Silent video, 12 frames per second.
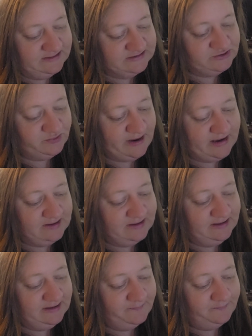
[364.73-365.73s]
this
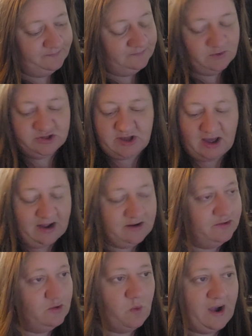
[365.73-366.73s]
correctly, which I
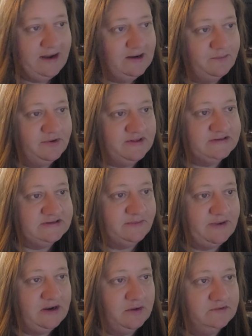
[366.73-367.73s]
don't know why I didn't put this in
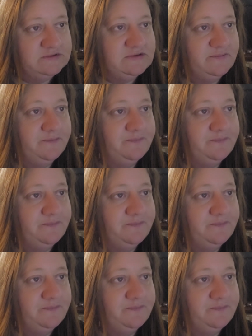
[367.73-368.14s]
my notes,